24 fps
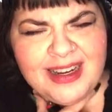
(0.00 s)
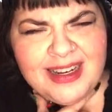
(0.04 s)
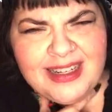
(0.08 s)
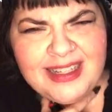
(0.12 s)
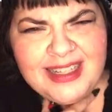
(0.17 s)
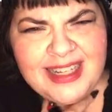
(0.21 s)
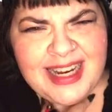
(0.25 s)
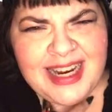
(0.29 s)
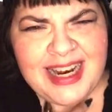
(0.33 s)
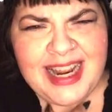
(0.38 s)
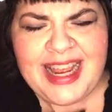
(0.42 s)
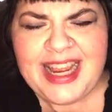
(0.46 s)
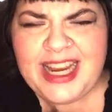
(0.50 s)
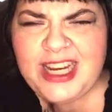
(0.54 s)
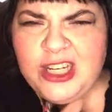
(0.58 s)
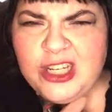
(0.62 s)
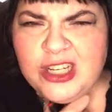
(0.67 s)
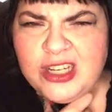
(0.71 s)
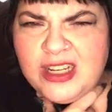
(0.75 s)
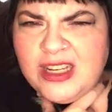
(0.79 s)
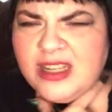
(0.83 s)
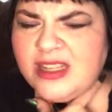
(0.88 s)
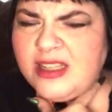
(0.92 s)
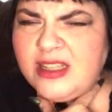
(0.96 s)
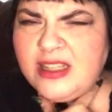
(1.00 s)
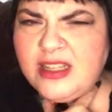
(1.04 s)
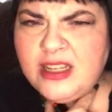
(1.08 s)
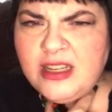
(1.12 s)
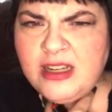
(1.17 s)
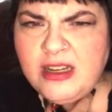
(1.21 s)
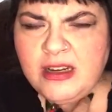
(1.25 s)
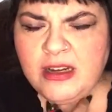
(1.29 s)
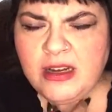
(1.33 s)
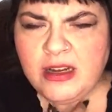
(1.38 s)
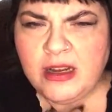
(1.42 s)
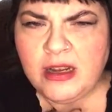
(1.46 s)
Didn't he just
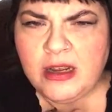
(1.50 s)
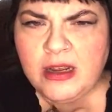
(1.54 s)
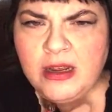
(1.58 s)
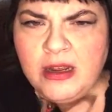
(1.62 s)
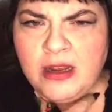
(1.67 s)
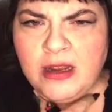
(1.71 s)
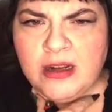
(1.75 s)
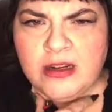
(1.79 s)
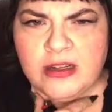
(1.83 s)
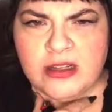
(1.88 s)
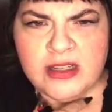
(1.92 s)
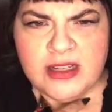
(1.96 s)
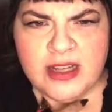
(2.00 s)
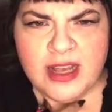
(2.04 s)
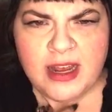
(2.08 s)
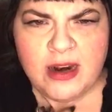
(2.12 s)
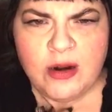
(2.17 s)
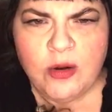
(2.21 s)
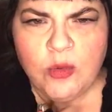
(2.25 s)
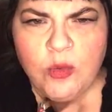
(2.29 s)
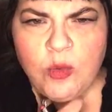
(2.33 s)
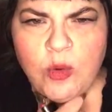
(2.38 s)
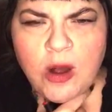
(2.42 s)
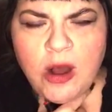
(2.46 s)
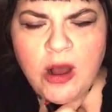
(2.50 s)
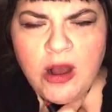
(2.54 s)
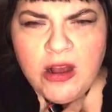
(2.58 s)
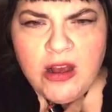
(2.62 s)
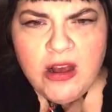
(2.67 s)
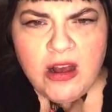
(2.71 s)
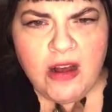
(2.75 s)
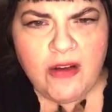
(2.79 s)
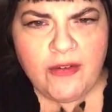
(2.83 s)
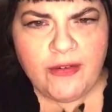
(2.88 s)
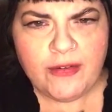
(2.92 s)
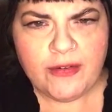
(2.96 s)
kind of walk
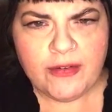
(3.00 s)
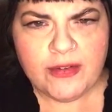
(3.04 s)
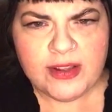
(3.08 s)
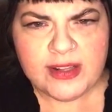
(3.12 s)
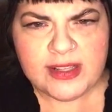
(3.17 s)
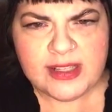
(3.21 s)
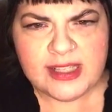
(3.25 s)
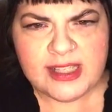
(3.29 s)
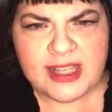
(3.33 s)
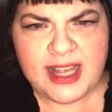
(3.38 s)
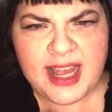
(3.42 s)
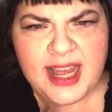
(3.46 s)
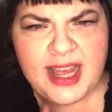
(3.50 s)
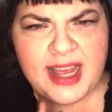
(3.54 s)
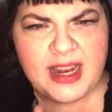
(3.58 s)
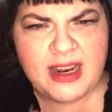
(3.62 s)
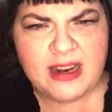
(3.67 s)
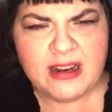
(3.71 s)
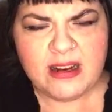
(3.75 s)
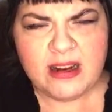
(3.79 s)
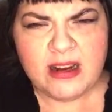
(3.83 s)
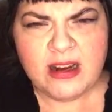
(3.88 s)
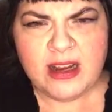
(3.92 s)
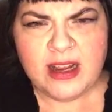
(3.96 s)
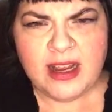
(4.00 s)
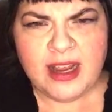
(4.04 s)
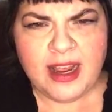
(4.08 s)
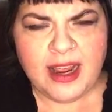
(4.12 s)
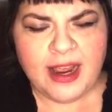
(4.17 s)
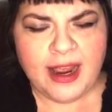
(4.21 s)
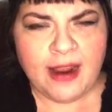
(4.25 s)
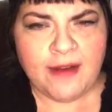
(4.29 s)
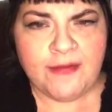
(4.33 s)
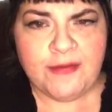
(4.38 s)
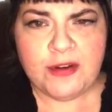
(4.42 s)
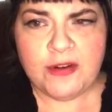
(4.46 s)
off the set
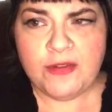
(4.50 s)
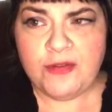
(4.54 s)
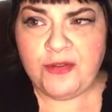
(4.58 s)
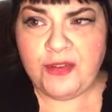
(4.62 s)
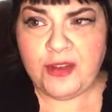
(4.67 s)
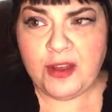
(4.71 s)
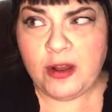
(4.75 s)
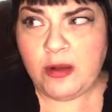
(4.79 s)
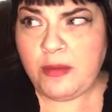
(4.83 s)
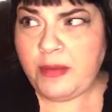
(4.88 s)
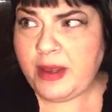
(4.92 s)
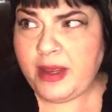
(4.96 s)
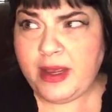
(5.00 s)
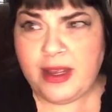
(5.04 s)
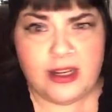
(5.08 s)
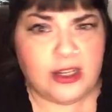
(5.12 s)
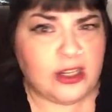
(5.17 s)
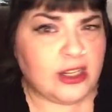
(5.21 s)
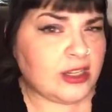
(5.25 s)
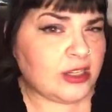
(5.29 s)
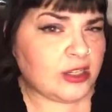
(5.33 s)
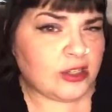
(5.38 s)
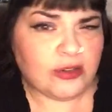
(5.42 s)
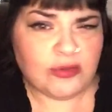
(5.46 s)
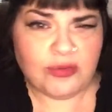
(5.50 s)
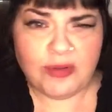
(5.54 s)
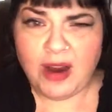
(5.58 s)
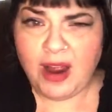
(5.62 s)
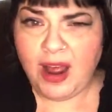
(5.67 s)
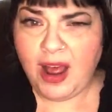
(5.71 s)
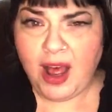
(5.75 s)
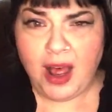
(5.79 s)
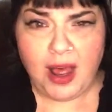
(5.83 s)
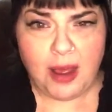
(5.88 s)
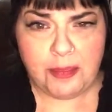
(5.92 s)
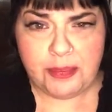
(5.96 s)
after filming and just
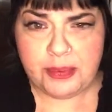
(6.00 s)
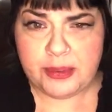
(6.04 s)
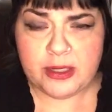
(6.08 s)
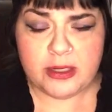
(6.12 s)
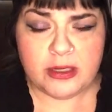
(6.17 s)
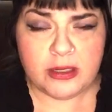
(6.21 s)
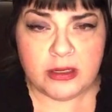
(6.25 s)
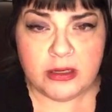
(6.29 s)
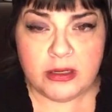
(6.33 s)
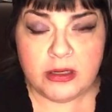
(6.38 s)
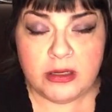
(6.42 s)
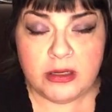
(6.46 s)
dropped?